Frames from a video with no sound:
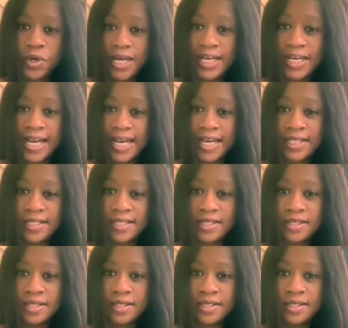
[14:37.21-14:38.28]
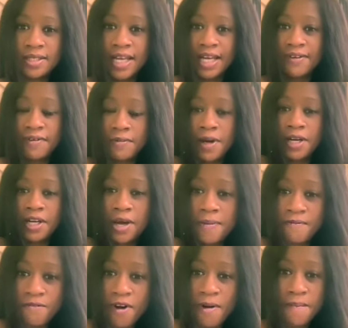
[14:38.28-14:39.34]
at night. Not everybody come
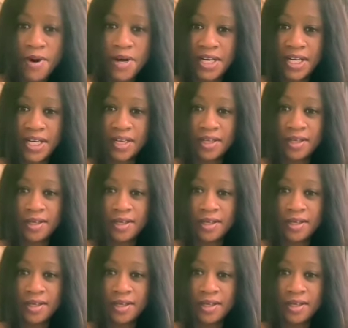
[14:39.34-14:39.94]
from money.